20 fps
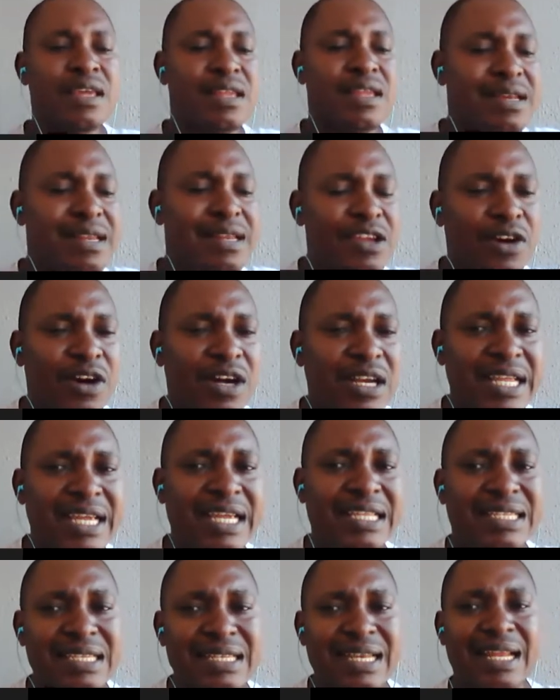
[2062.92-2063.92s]
the
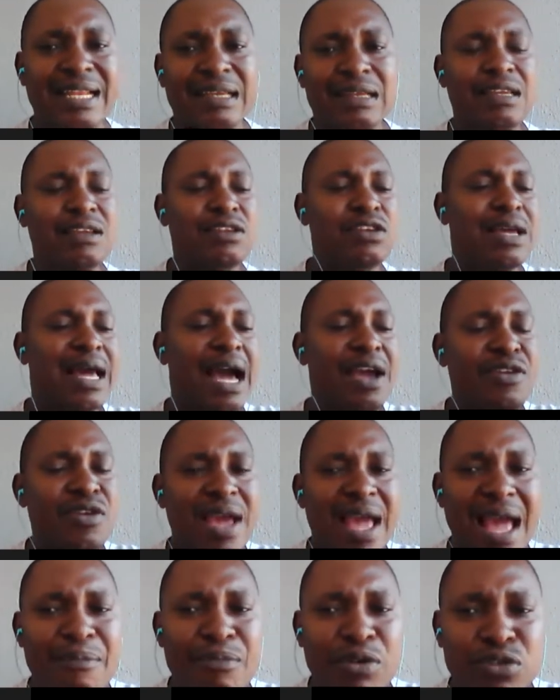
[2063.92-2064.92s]
only thing that are
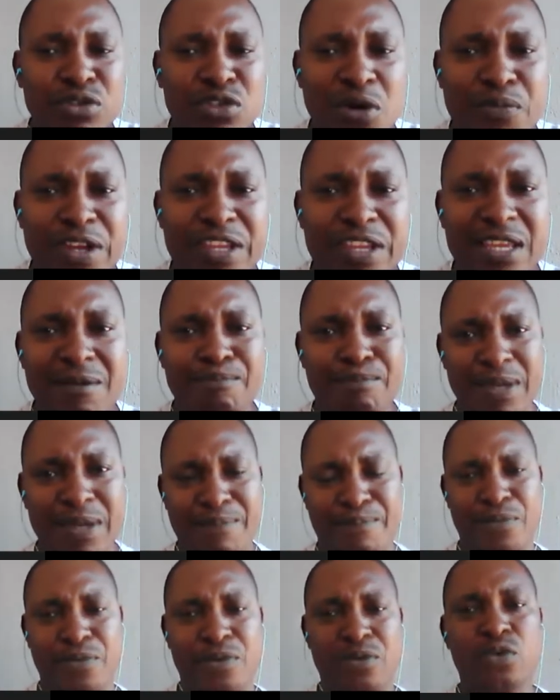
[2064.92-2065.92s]
you able to bring in
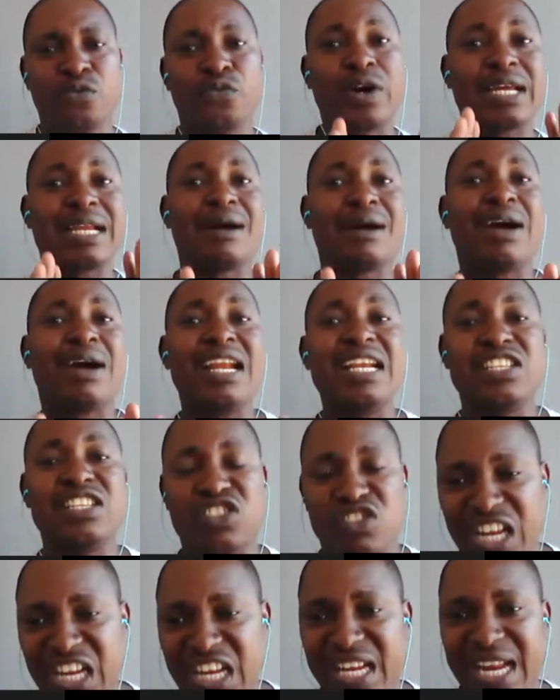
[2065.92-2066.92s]
people? Forget about the
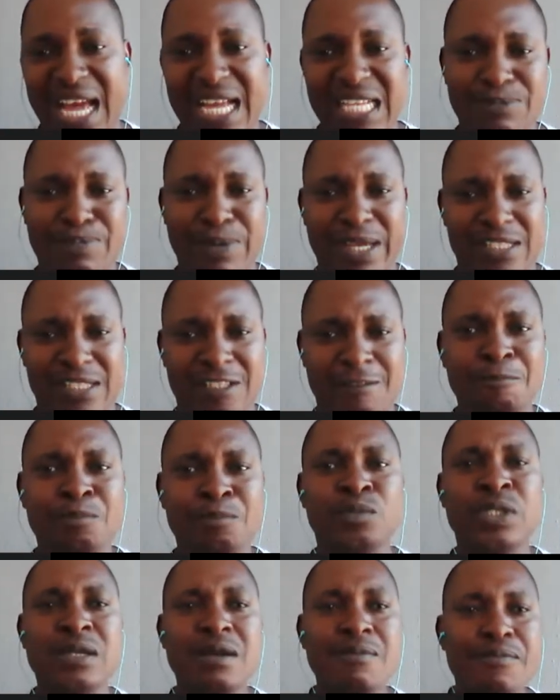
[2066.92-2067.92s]
training aspect.
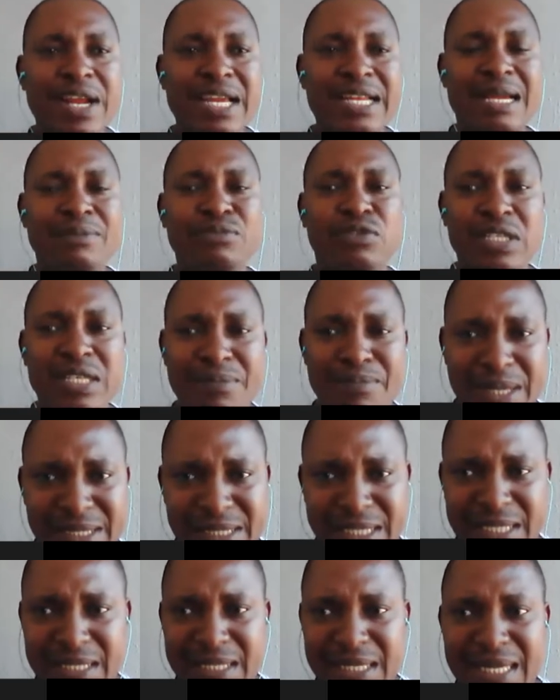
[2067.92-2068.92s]
Bring them to the
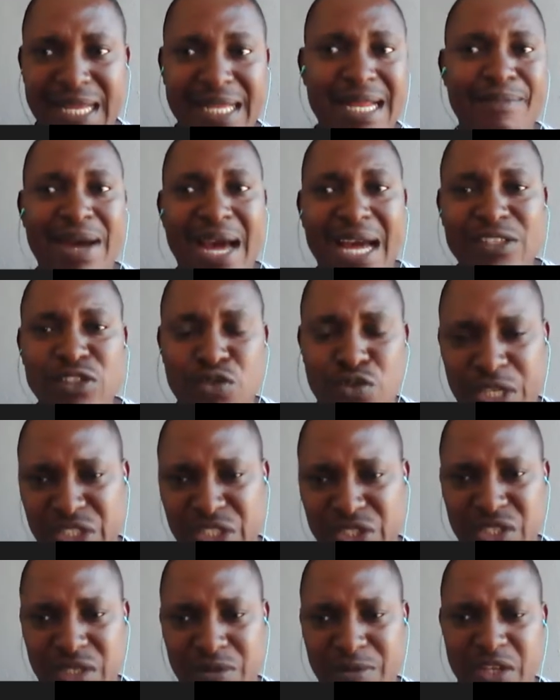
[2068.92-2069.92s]
meeting. Let them ask
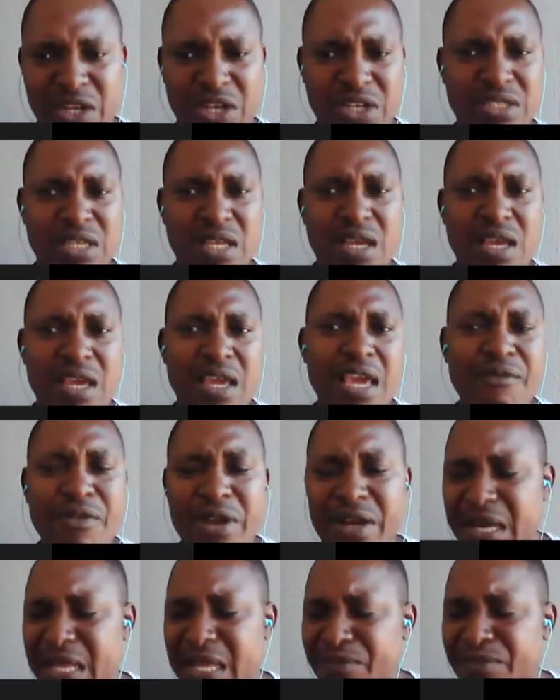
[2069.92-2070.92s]
questions, because even